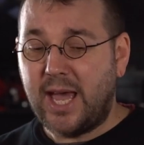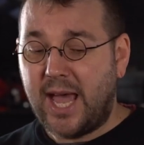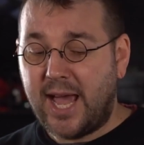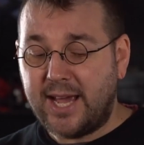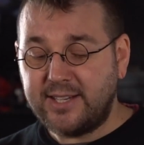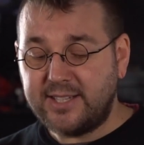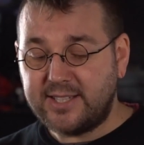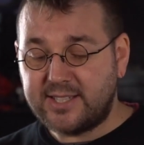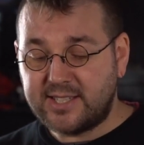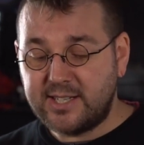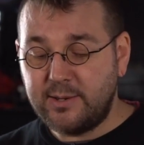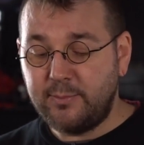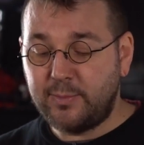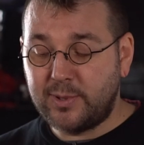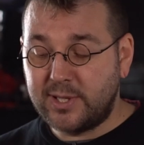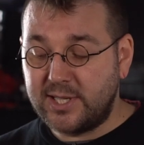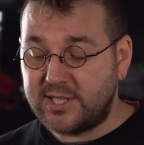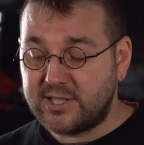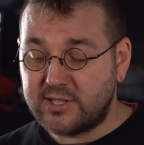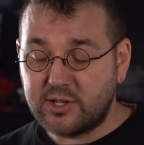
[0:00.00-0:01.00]
At its
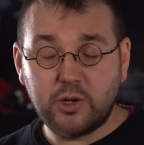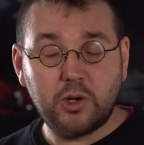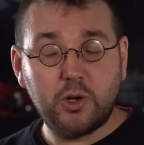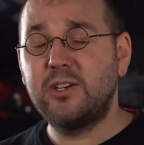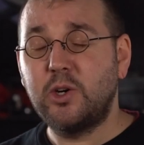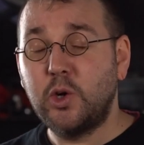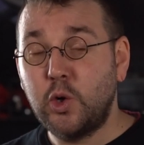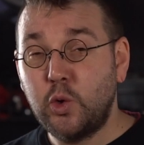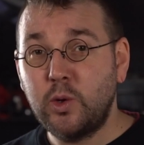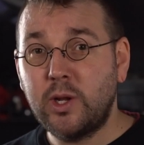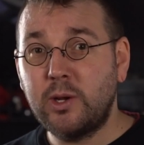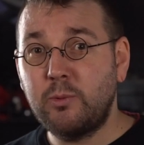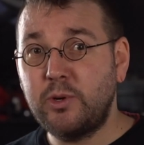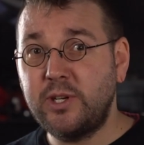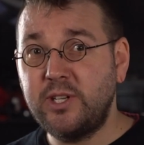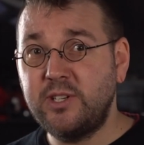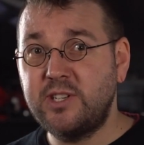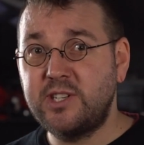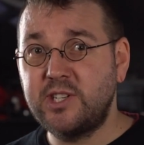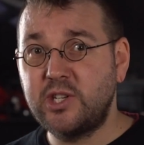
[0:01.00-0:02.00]
simplest, all I want
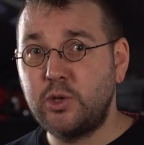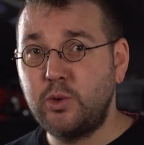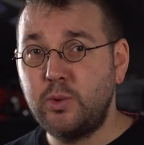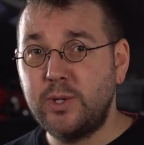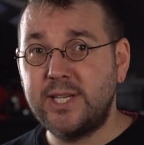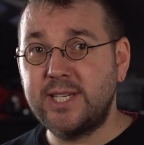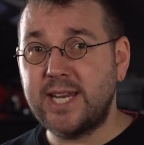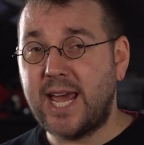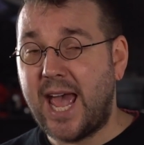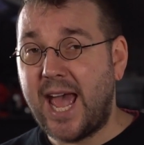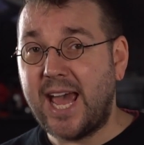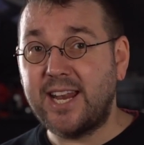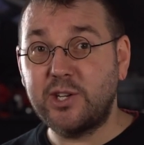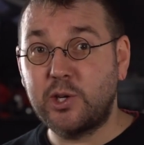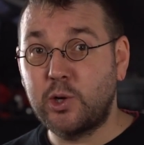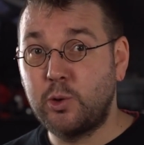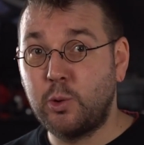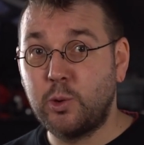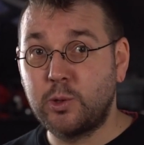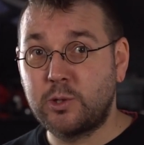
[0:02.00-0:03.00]
you to do is add a
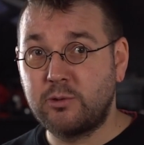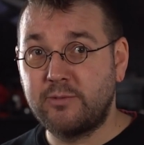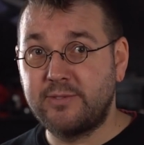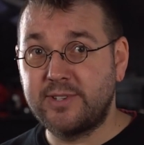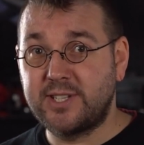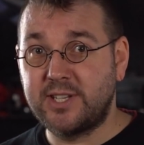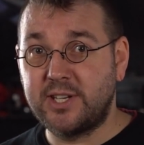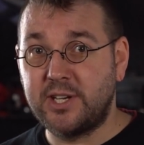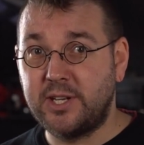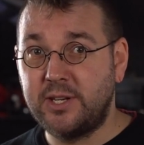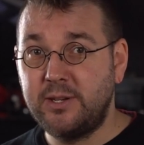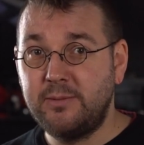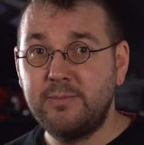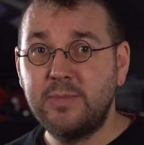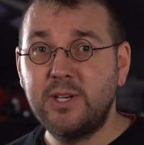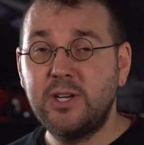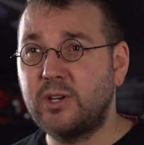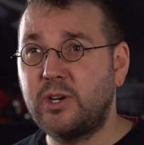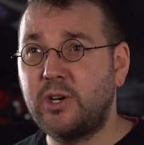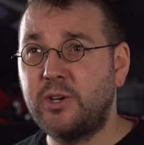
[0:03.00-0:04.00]
quarter of a turn
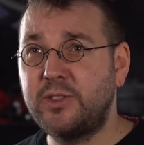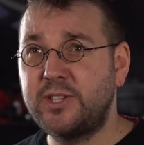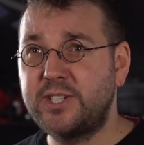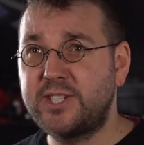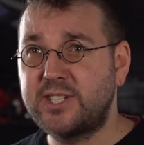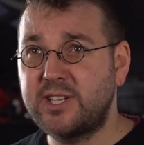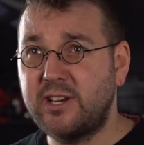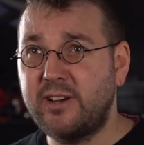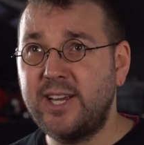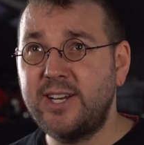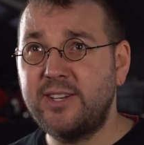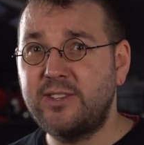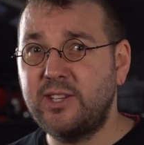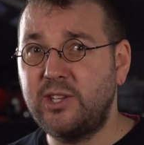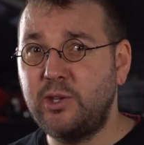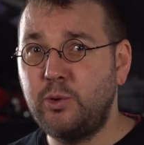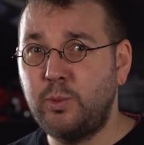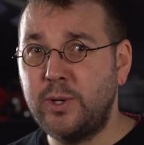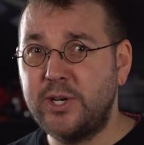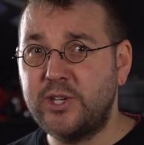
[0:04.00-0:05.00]
on the side that
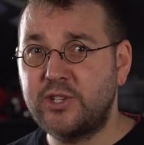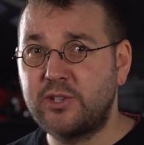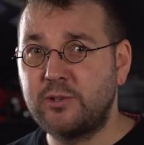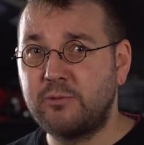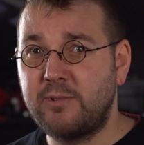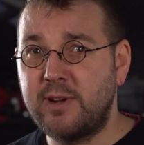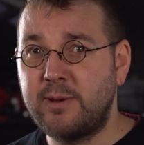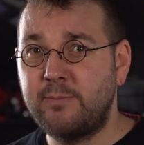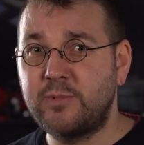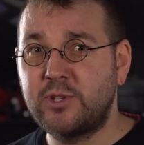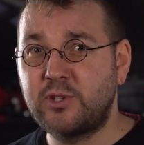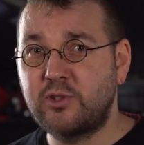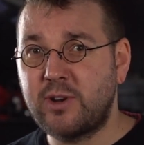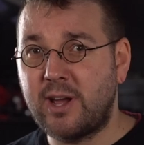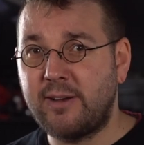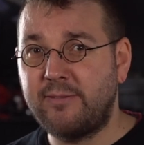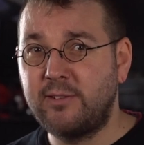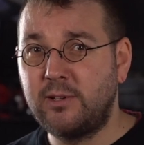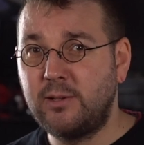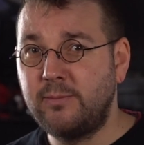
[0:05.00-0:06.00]
you wish the rim to
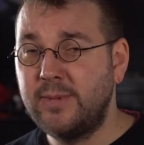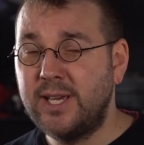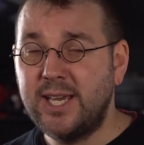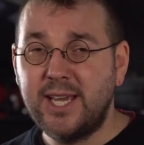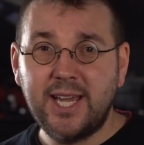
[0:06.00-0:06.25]
travel